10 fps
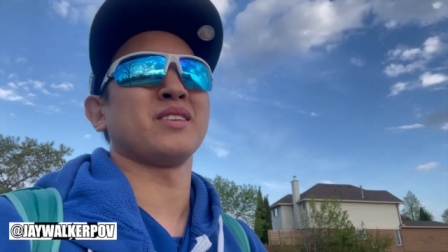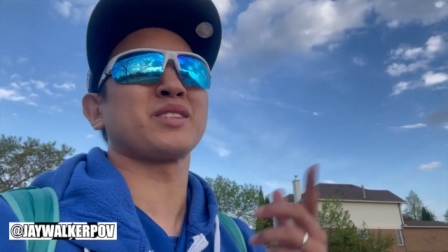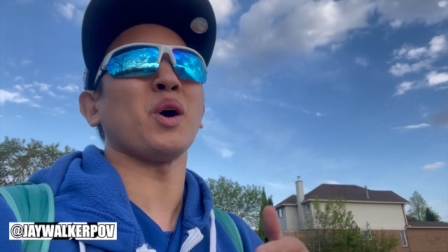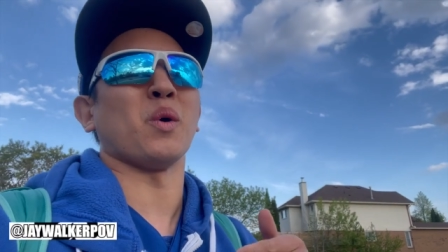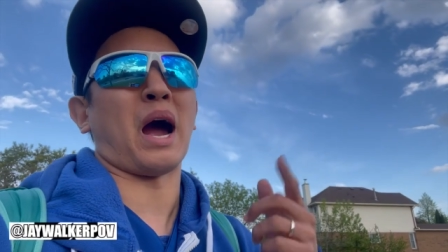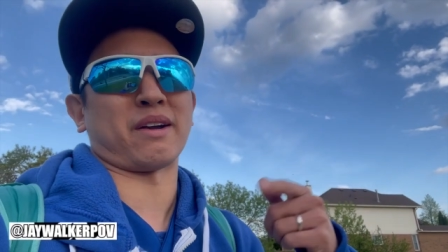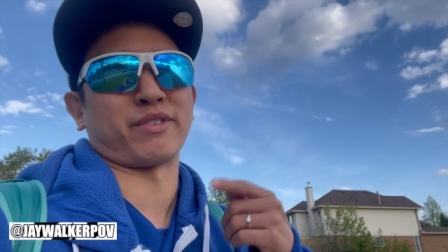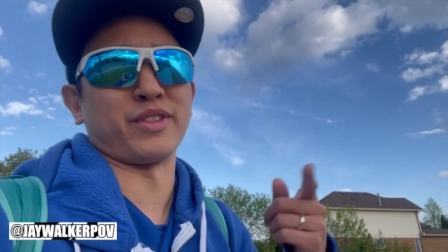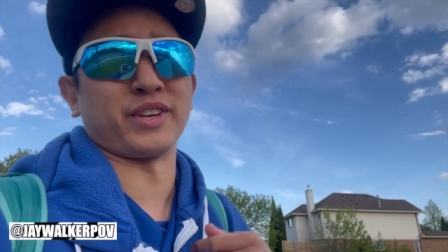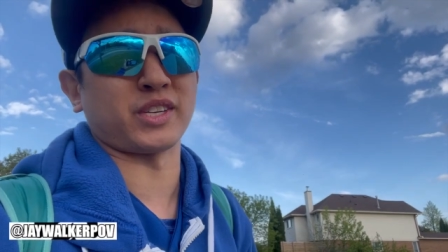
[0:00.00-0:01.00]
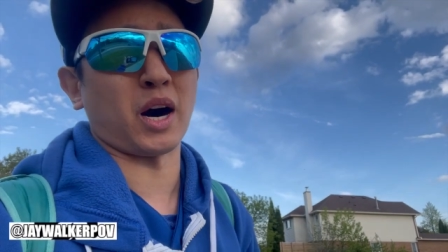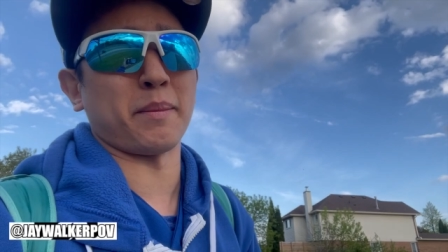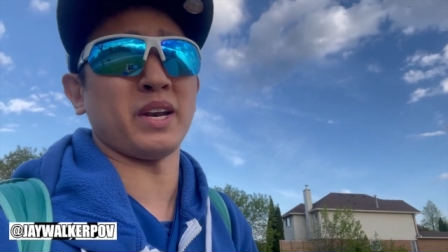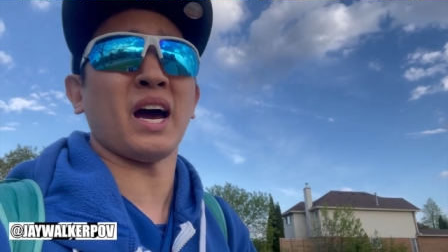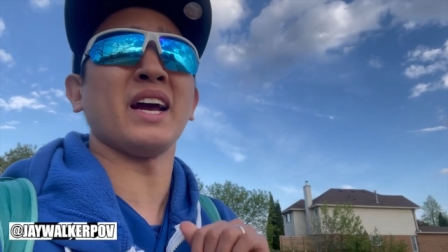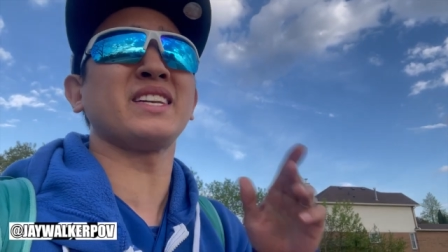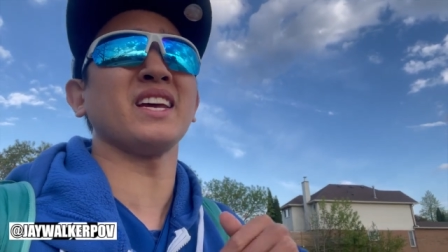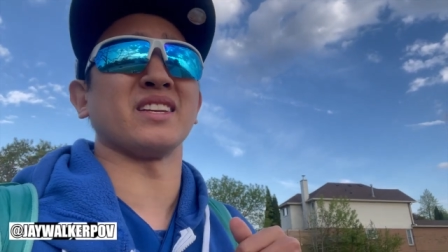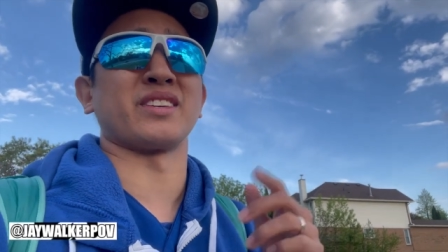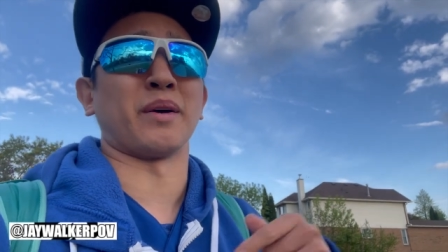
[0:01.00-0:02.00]
So, after this comment, I
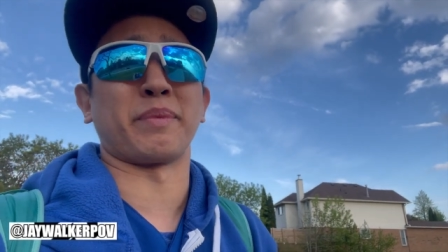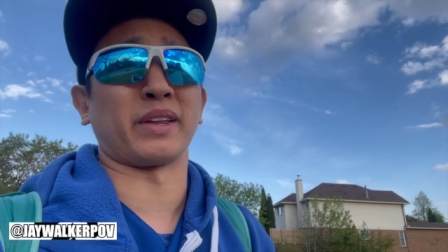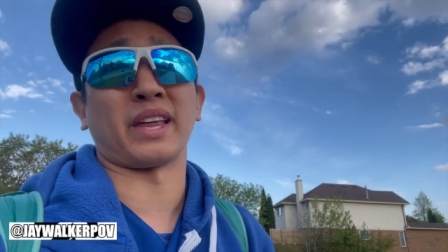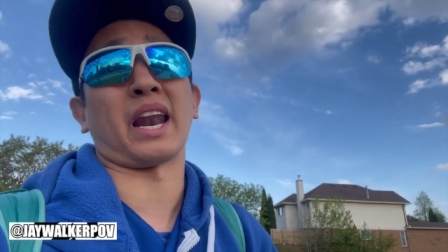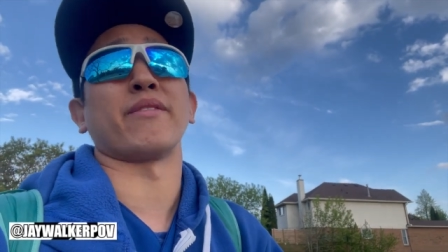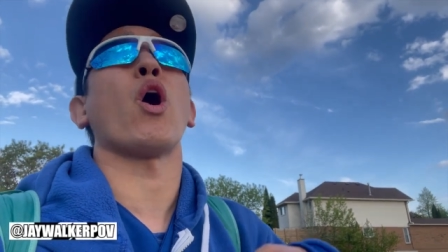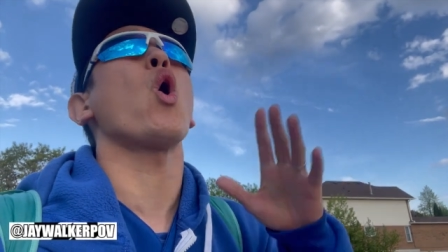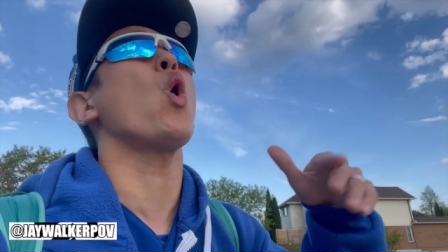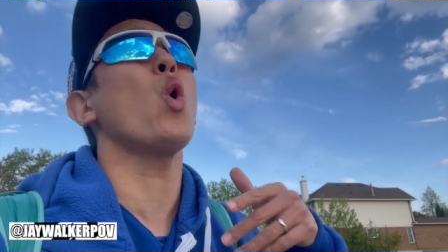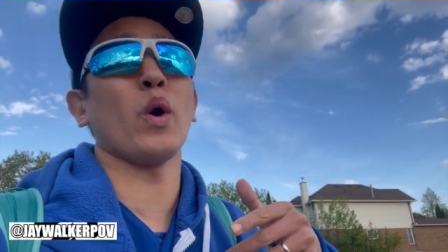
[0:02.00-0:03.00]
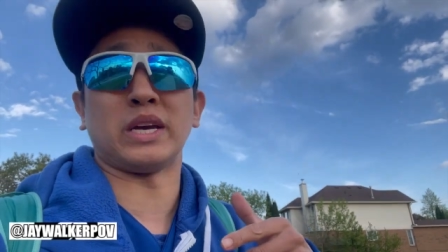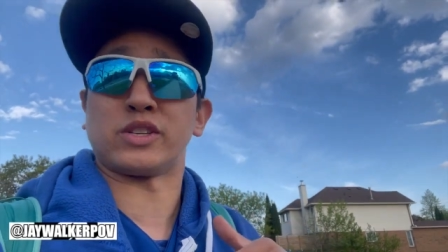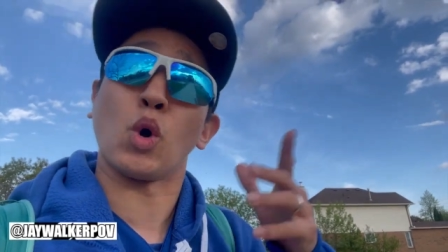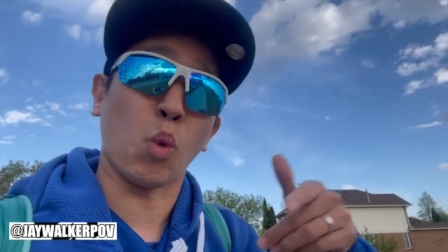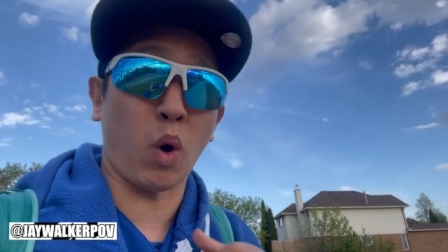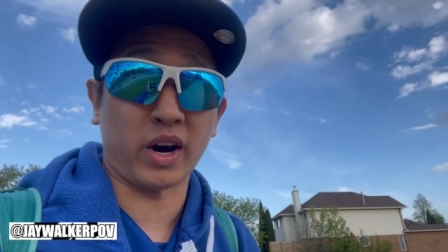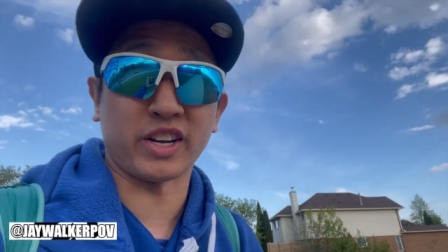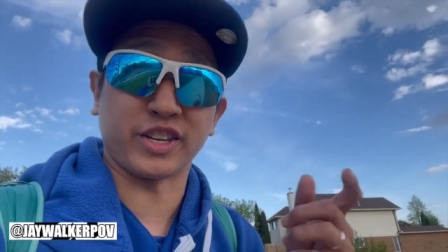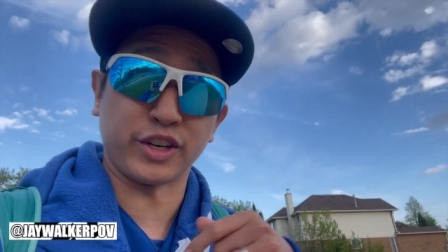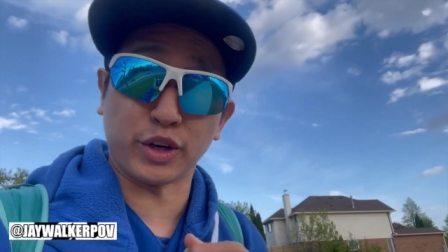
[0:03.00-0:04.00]
did something that I've always
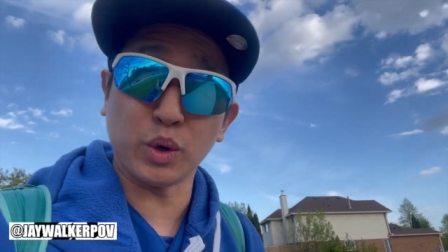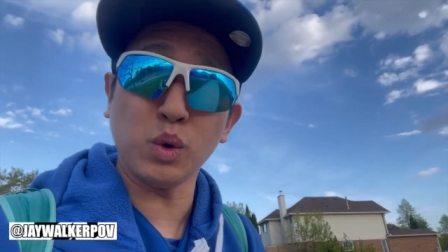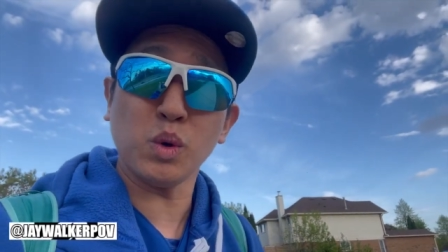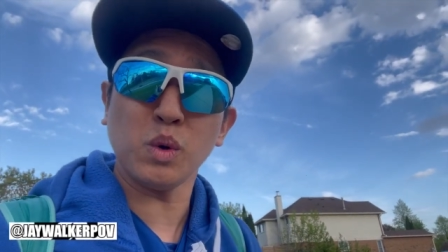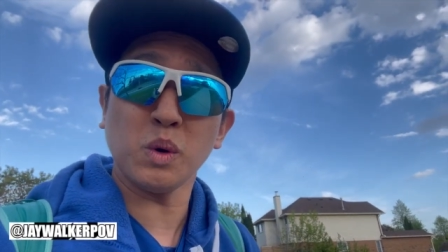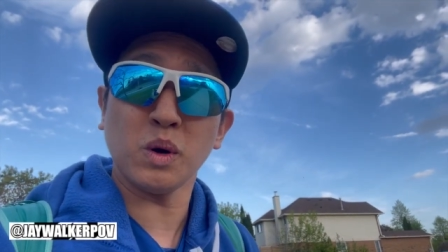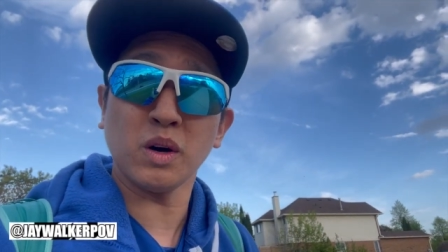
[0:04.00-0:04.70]
wanted to do